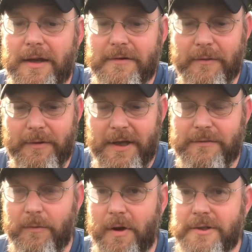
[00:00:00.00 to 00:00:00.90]
So thanks for
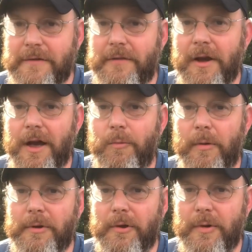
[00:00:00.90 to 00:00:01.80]
watching. If you like what
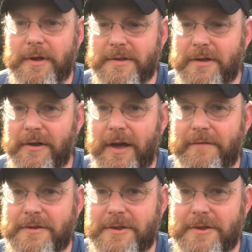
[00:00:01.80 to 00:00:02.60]
we're doing, consider giving us a